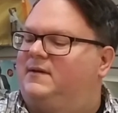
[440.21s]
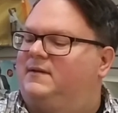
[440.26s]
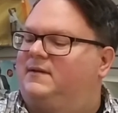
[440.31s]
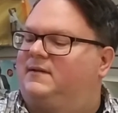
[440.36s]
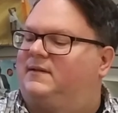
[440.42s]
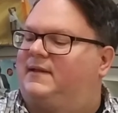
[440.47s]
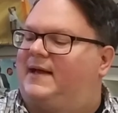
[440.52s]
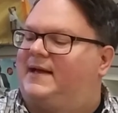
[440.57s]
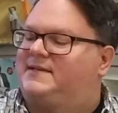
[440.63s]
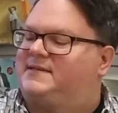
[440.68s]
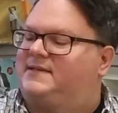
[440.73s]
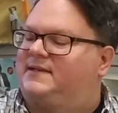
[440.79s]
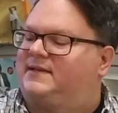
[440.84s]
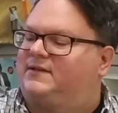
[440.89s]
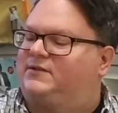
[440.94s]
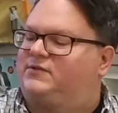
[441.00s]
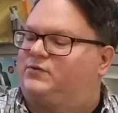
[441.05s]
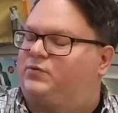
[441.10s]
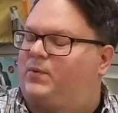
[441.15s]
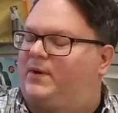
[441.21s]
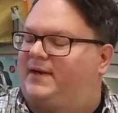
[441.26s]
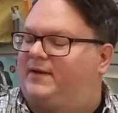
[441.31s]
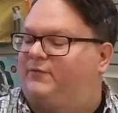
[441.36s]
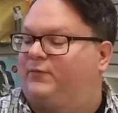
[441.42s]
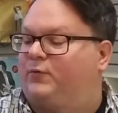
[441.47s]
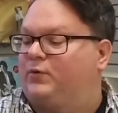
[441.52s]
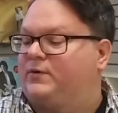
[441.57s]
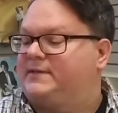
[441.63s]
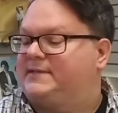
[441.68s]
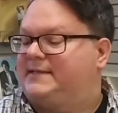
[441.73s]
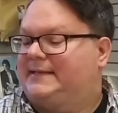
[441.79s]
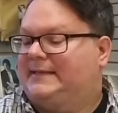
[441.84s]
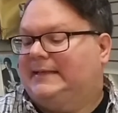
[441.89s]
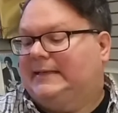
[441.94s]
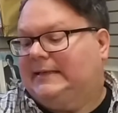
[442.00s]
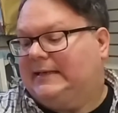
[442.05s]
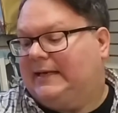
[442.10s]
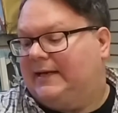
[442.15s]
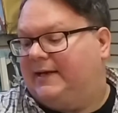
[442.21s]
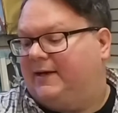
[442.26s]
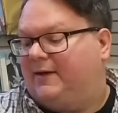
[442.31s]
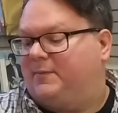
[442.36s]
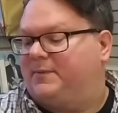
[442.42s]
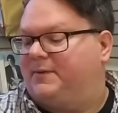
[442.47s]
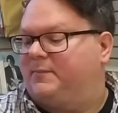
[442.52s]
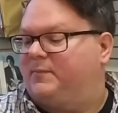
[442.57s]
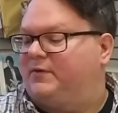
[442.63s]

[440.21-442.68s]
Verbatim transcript: classic 2014 album.